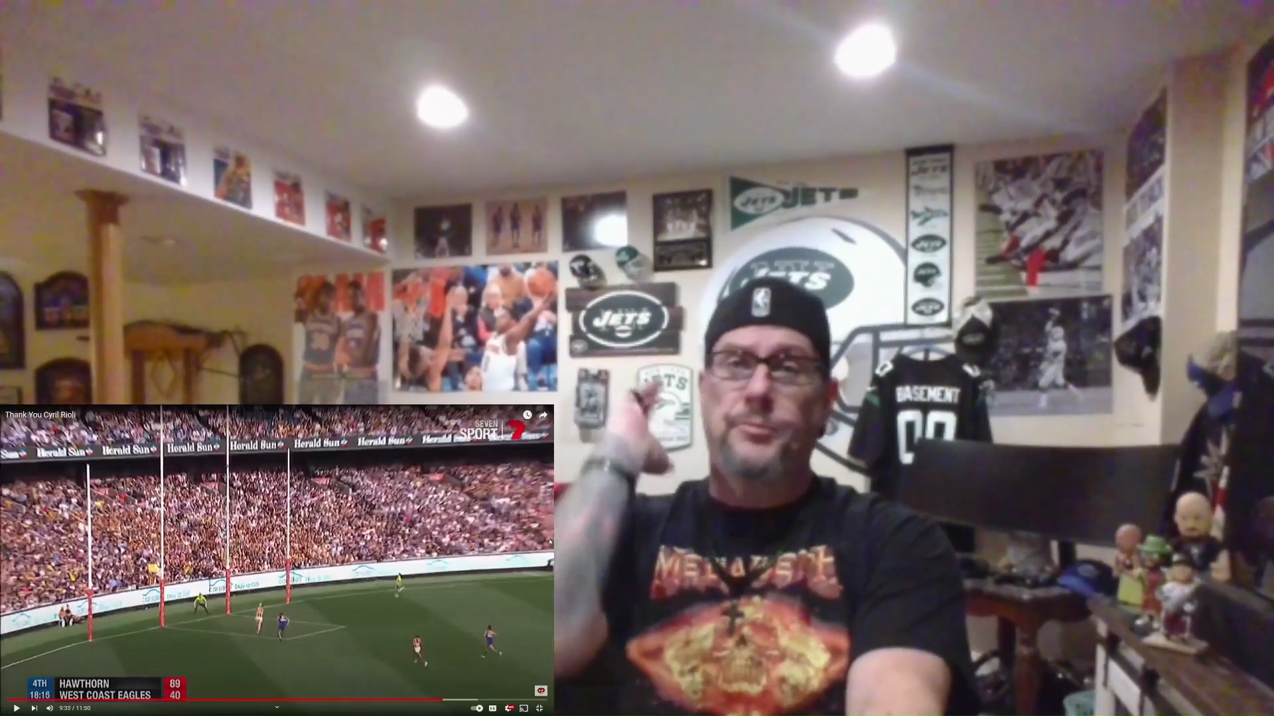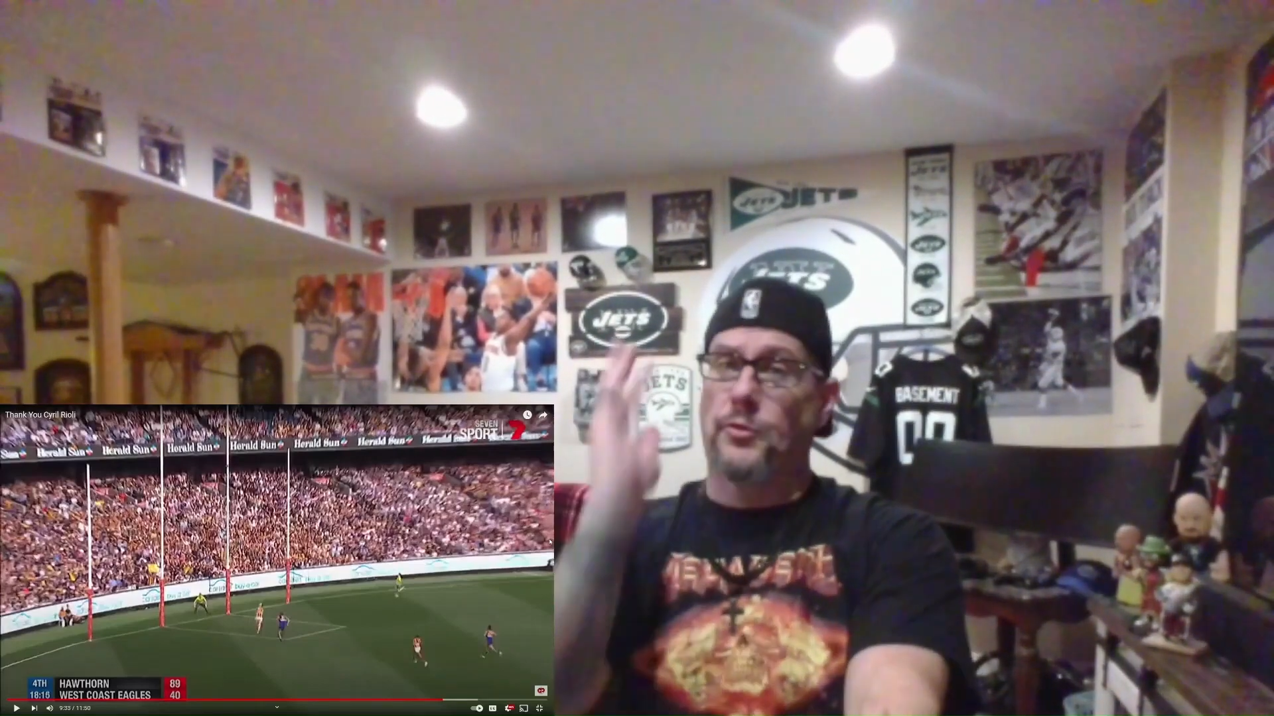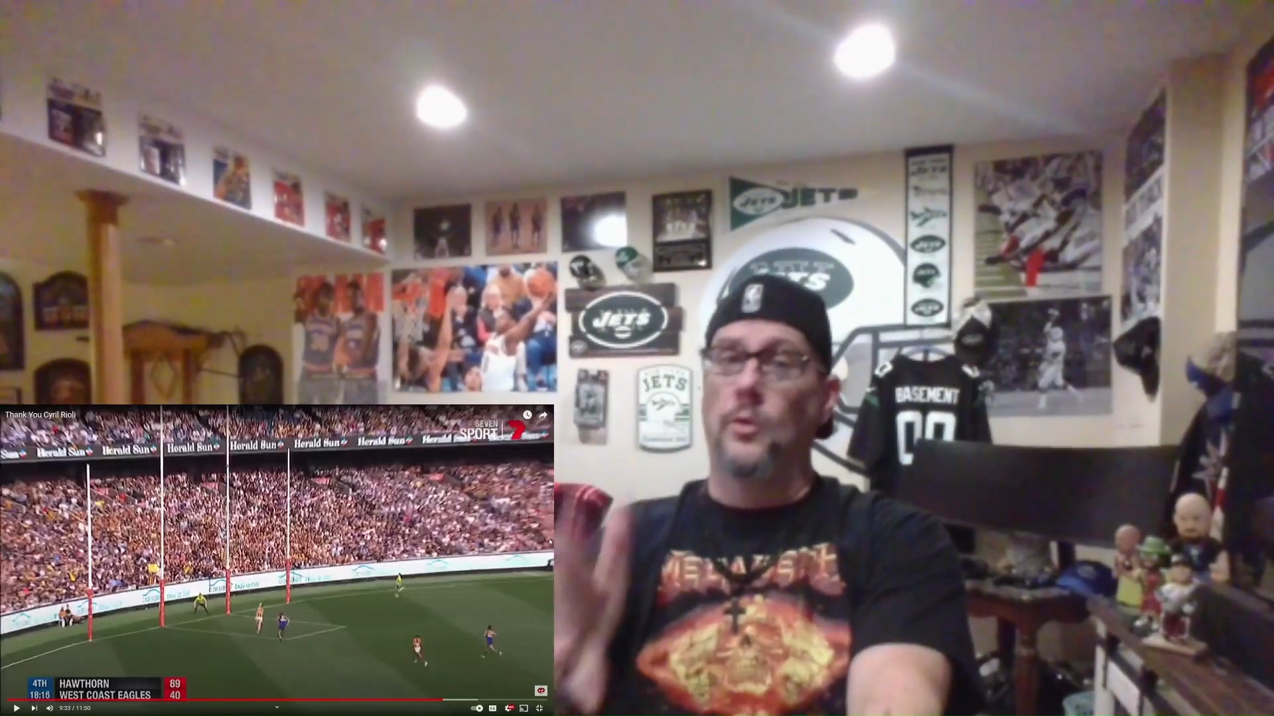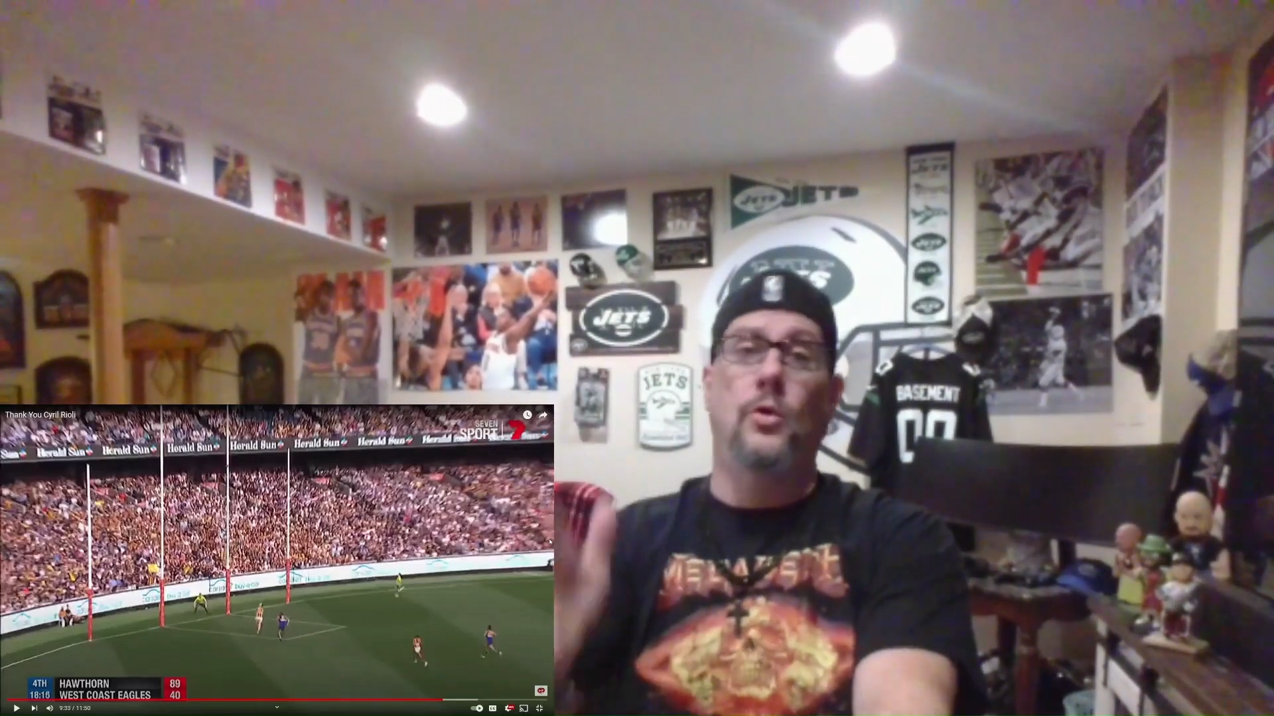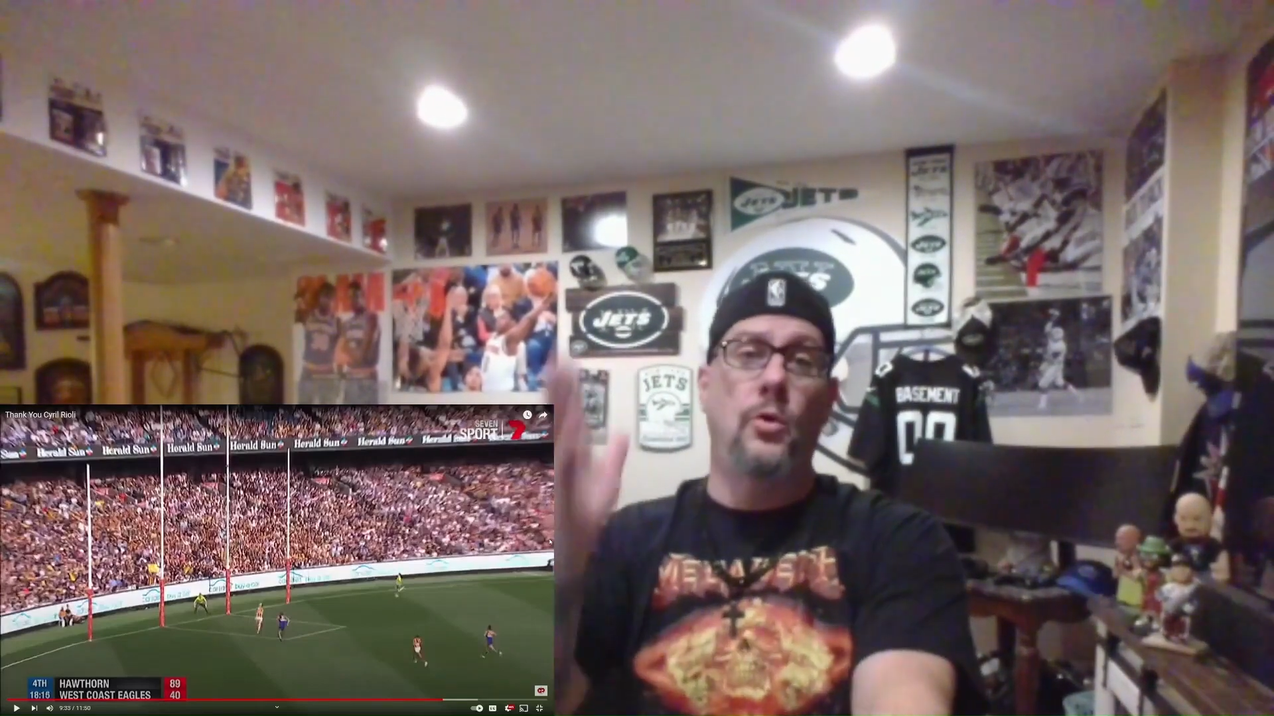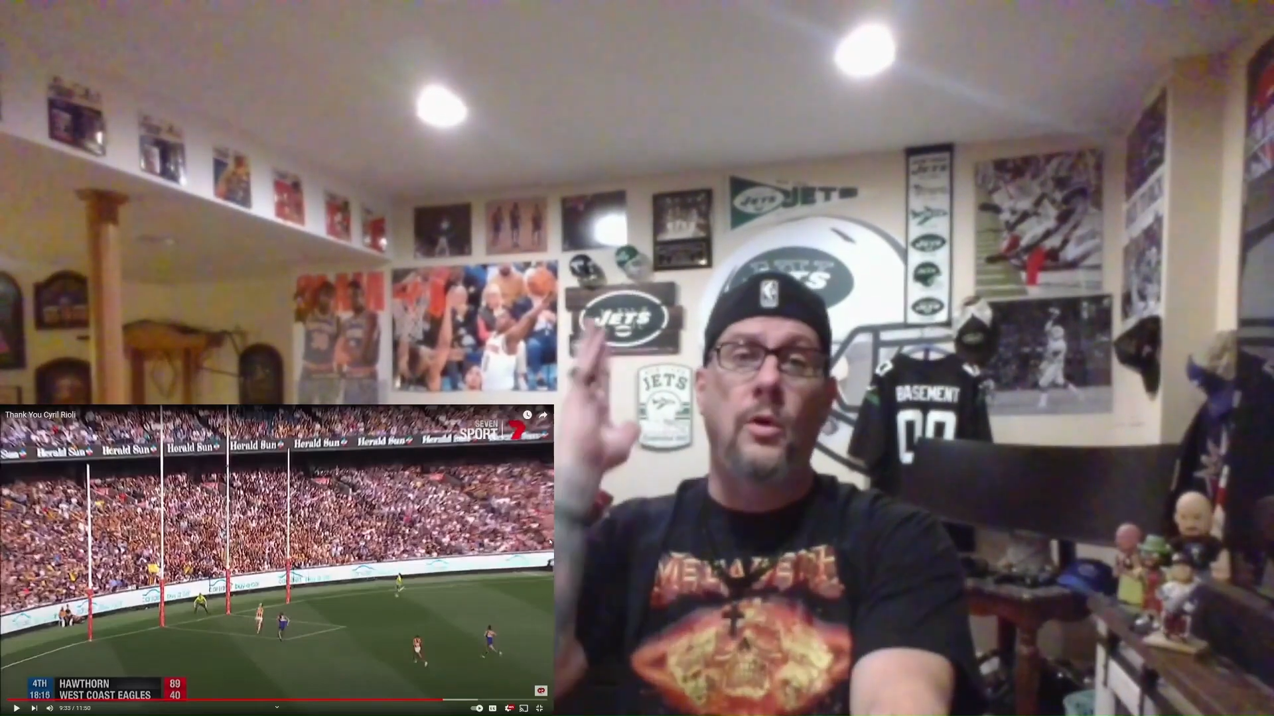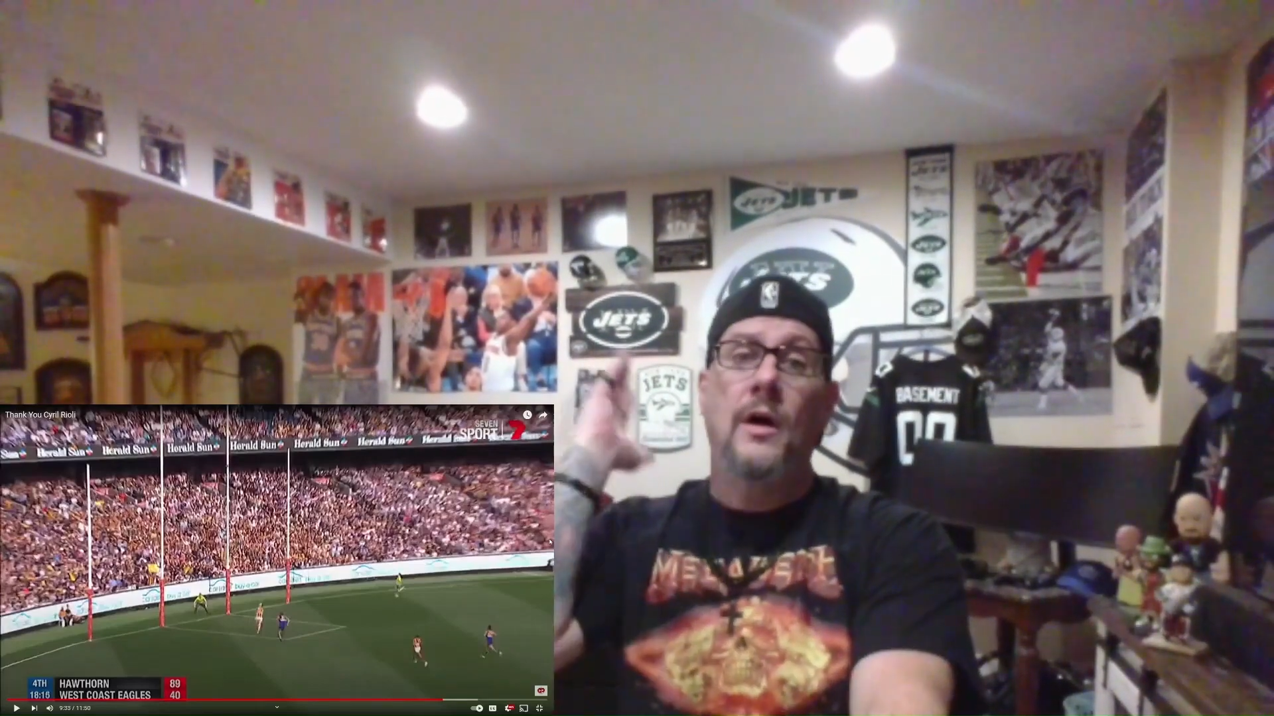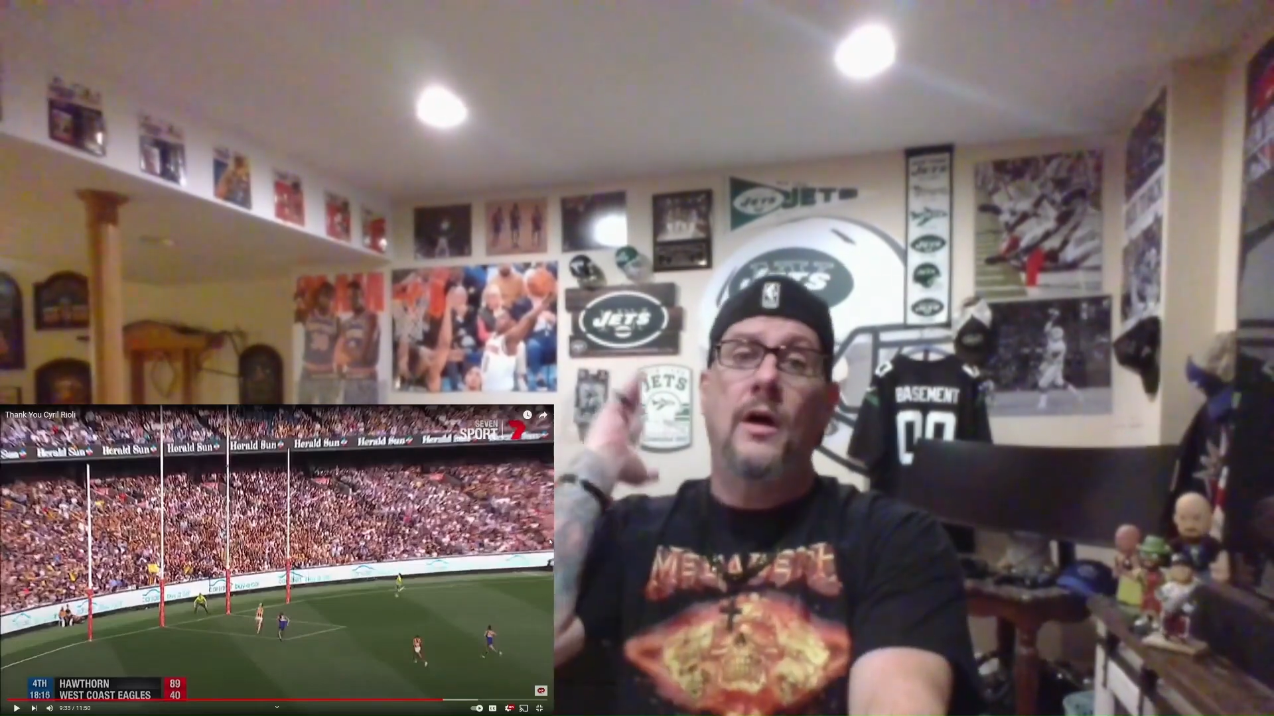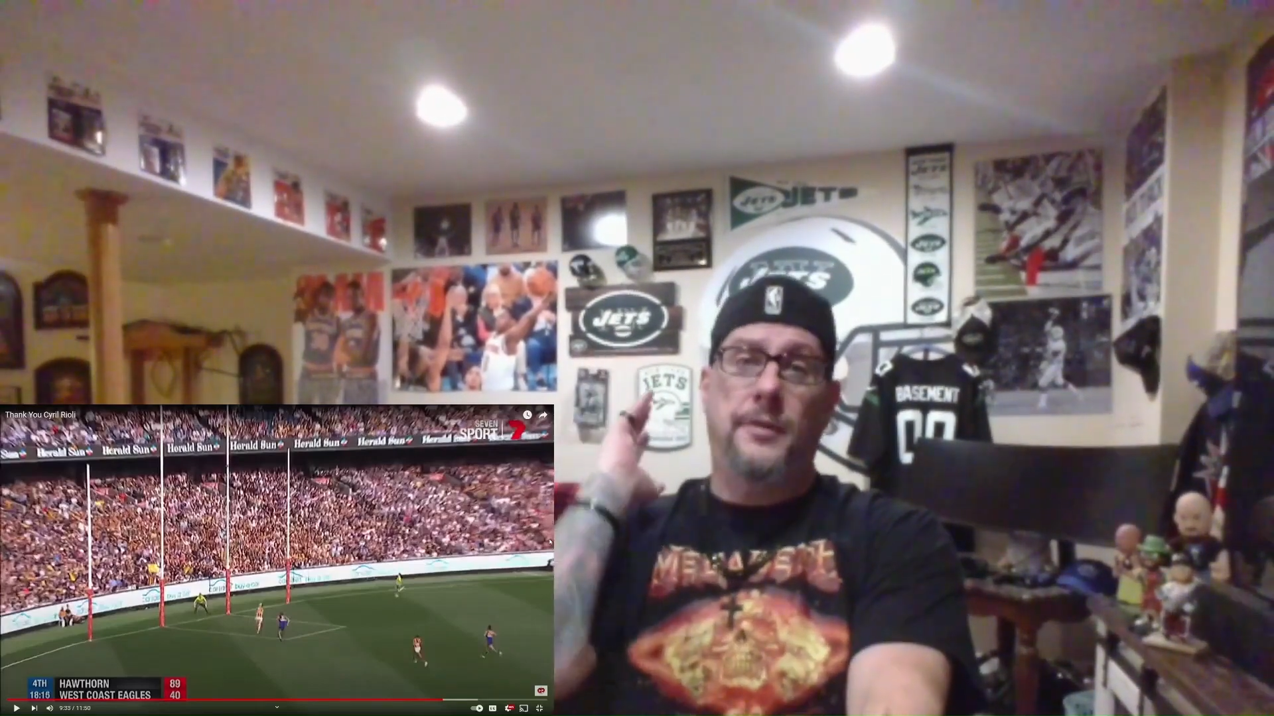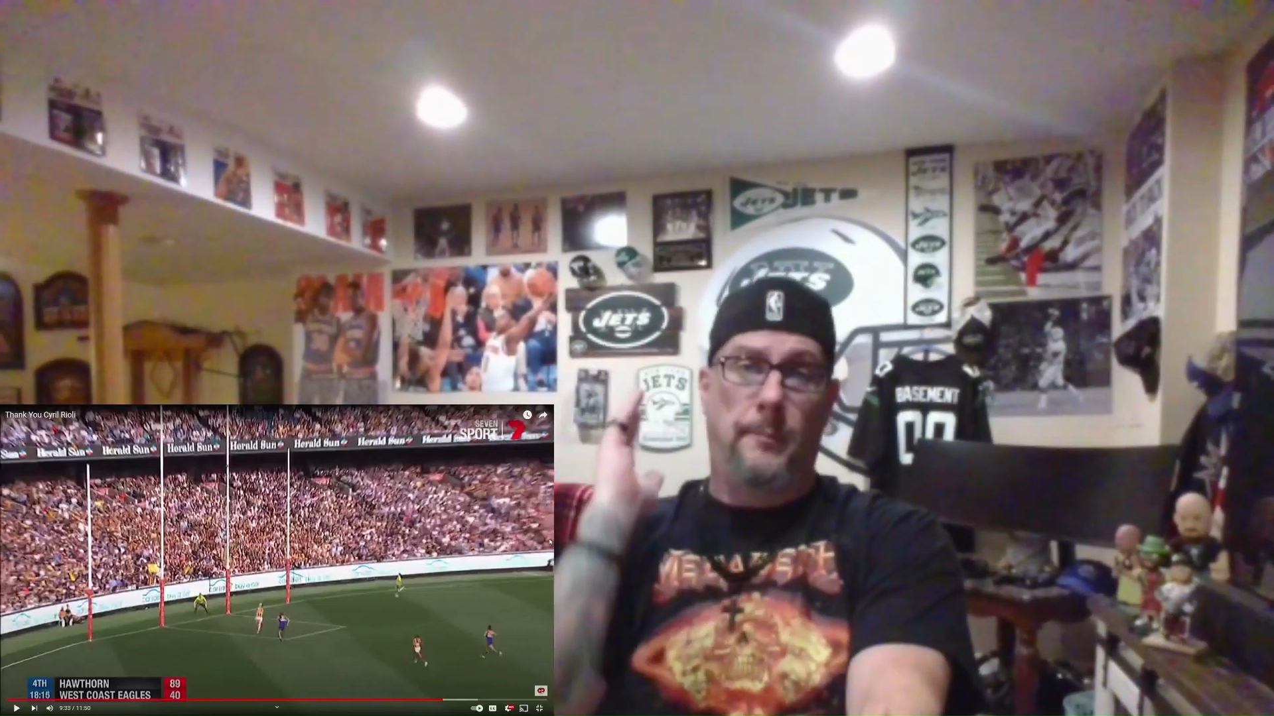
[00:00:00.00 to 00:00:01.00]
through
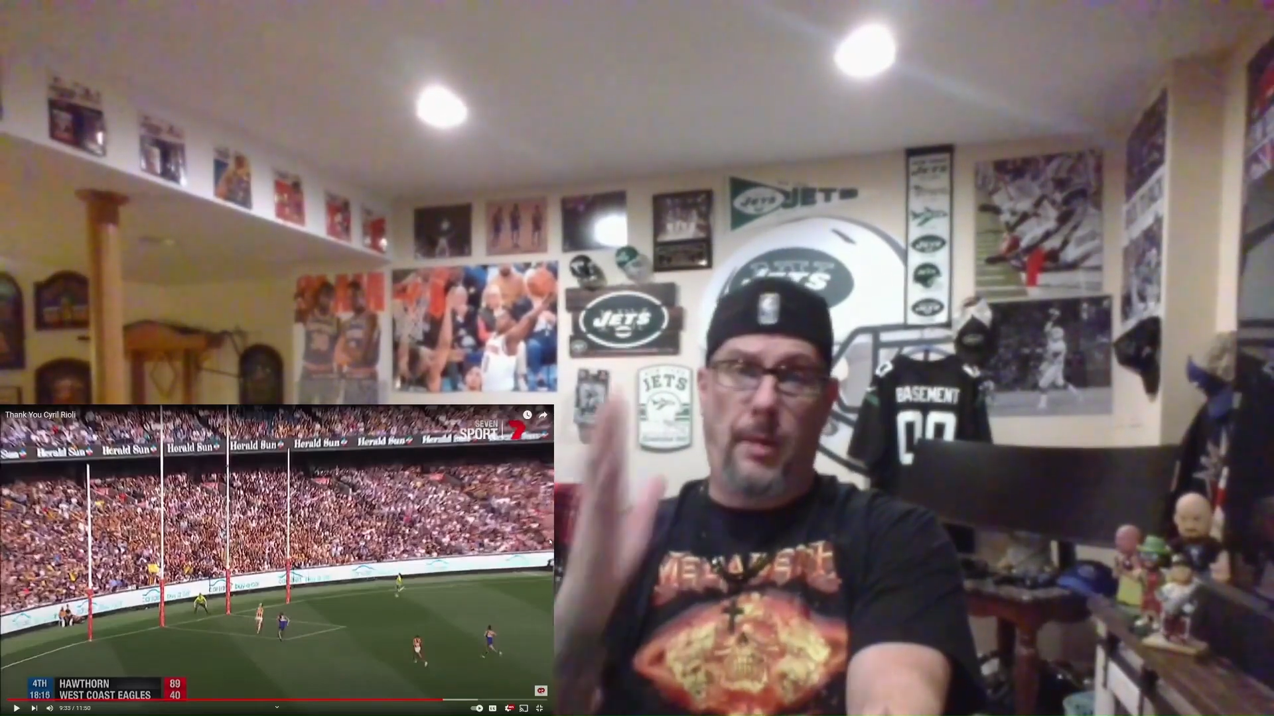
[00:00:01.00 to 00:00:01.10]
the